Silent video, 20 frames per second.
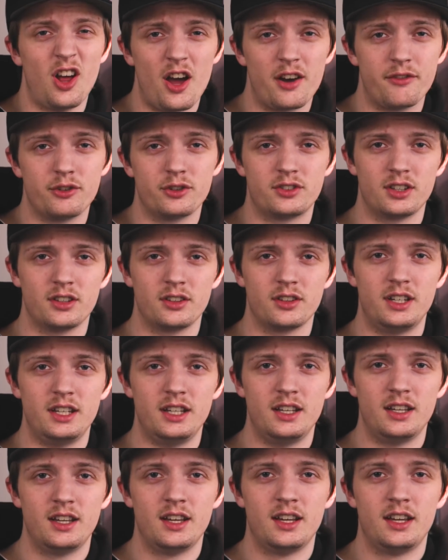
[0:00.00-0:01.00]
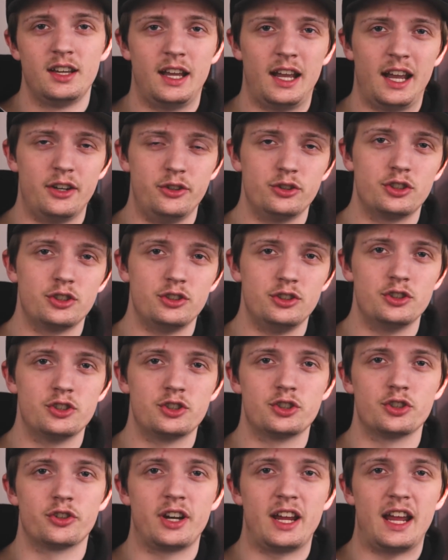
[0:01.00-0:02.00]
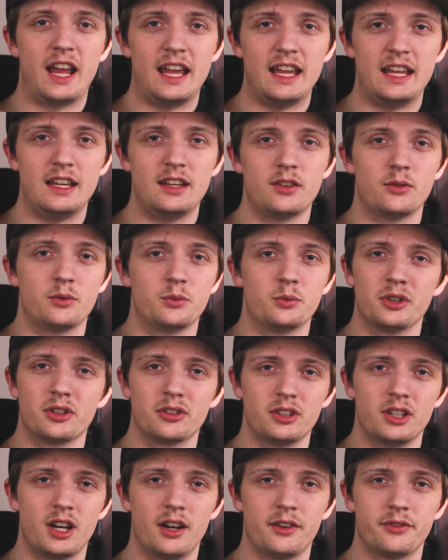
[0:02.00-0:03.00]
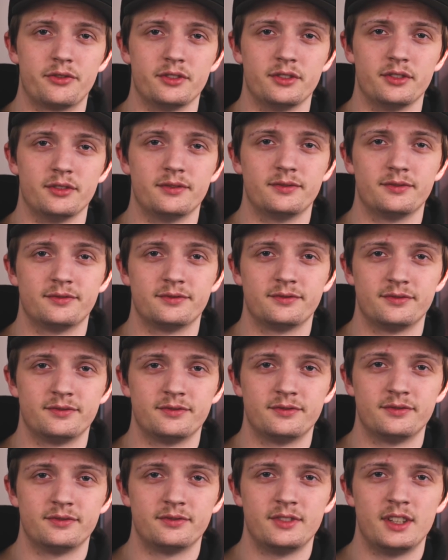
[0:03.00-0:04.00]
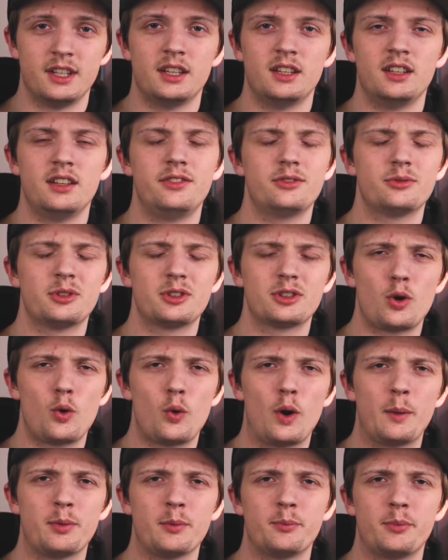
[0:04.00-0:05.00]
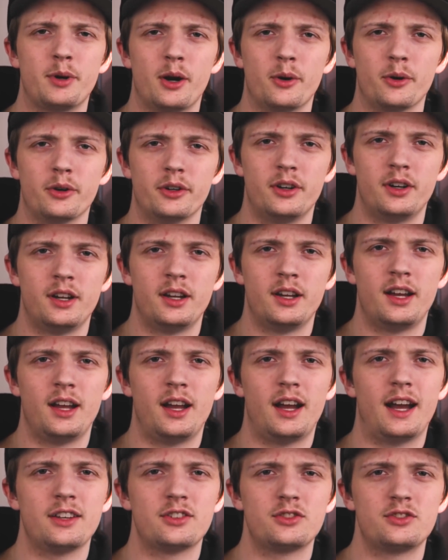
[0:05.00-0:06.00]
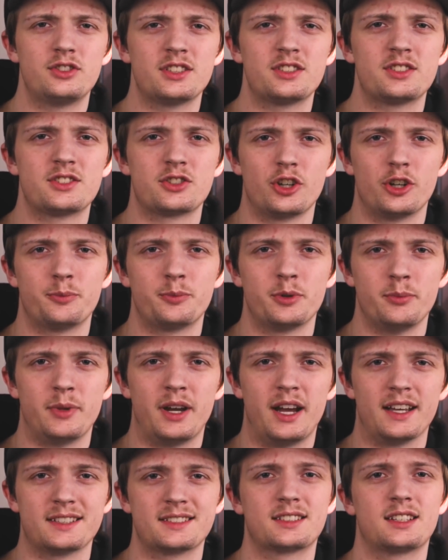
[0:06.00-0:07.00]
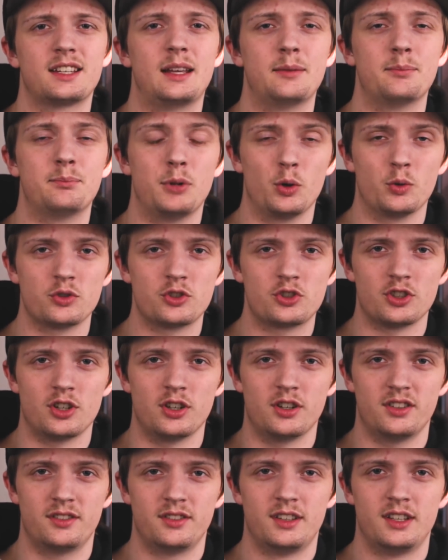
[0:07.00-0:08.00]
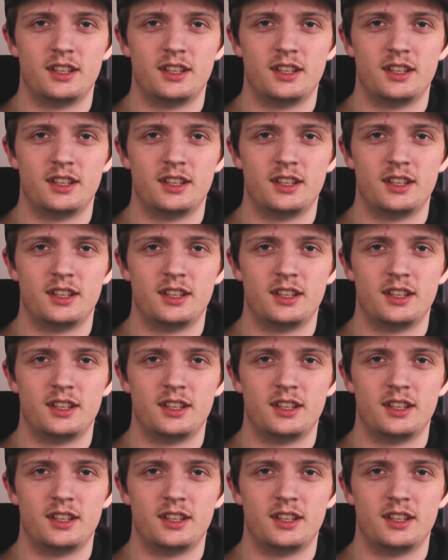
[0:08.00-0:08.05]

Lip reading: lot of utility and you can use your A really often. If you want to go Weapon Power, I suggest Serpent Mask and Bone Saw.